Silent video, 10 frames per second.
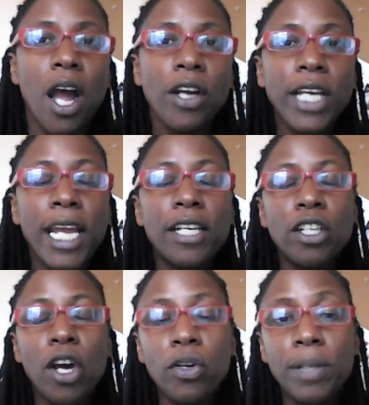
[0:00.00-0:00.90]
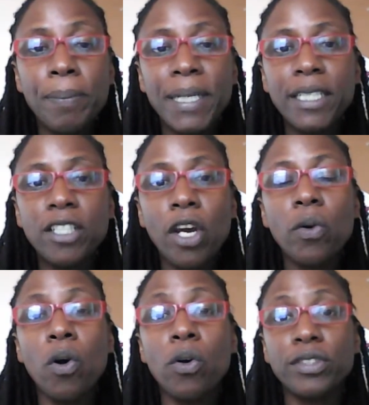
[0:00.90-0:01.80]
Okay, low
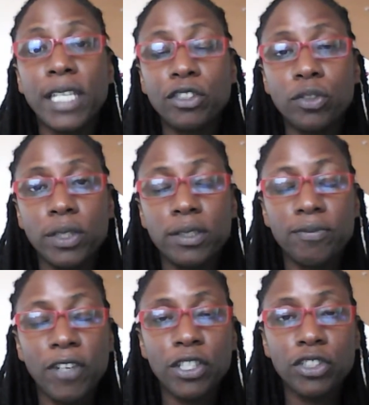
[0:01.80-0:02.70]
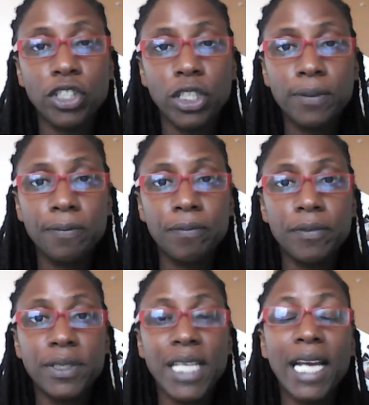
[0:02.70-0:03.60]
libido or sexual dysfunction.
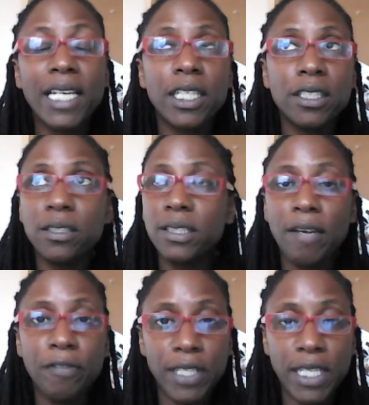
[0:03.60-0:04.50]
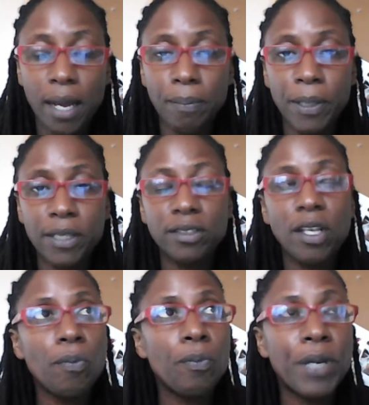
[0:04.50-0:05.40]
That can definitely happen.
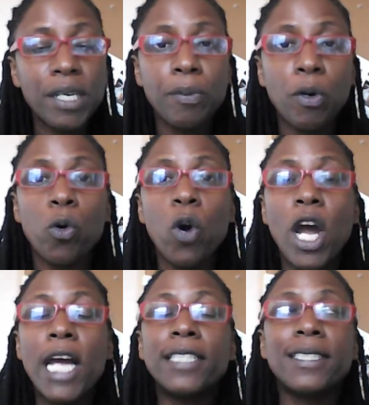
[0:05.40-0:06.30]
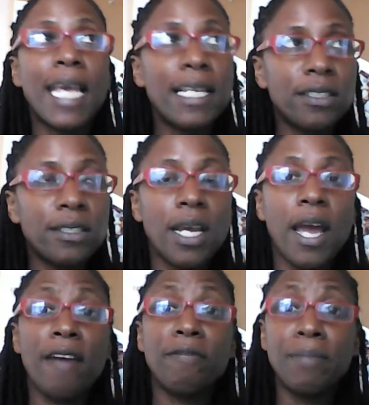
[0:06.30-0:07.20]
Some people tend to
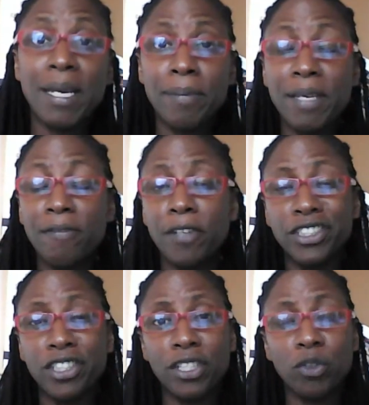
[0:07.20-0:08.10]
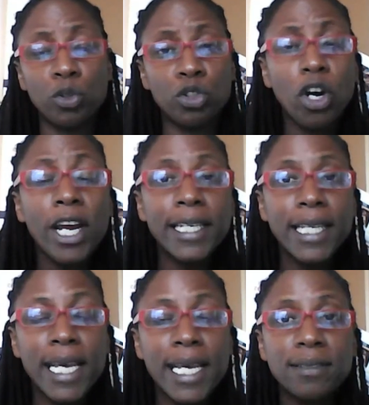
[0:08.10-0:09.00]
have maybe vaginal
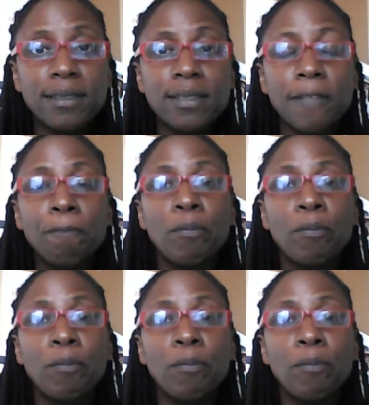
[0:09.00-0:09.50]
dryness.